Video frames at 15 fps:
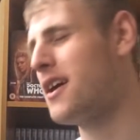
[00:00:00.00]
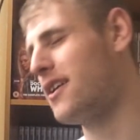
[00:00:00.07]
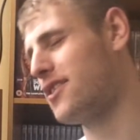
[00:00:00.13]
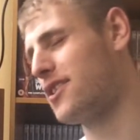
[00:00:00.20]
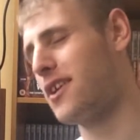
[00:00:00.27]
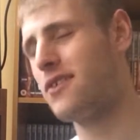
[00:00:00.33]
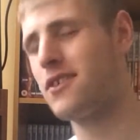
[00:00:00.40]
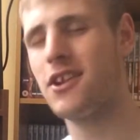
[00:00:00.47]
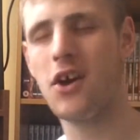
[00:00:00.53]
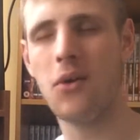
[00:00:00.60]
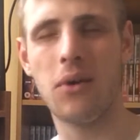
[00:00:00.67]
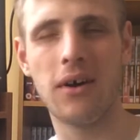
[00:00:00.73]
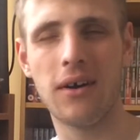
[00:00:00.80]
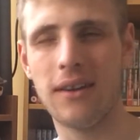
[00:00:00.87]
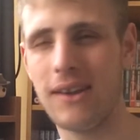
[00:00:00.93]
So you know
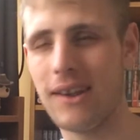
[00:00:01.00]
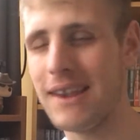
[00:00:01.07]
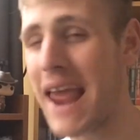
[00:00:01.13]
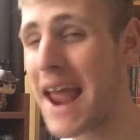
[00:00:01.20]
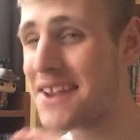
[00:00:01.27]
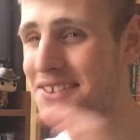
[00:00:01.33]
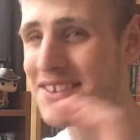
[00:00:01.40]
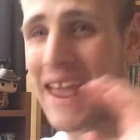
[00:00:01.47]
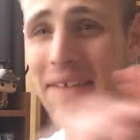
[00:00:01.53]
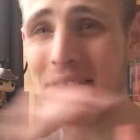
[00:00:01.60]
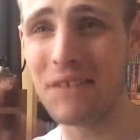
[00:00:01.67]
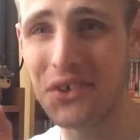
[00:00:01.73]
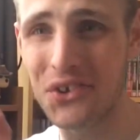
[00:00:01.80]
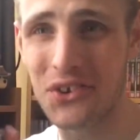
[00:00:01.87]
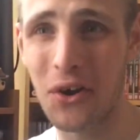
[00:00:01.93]
what? Let's
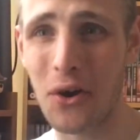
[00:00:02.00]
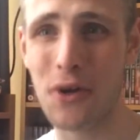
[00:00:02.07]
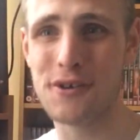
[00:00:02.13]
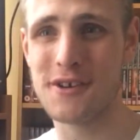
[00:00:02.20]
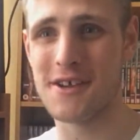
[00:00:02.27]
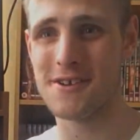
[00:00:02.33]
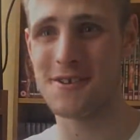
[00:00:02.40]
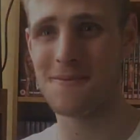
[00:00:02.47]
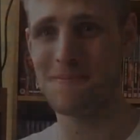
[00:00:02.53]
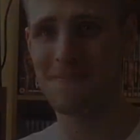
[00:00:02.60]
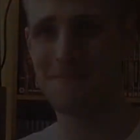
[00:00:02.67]
get this started.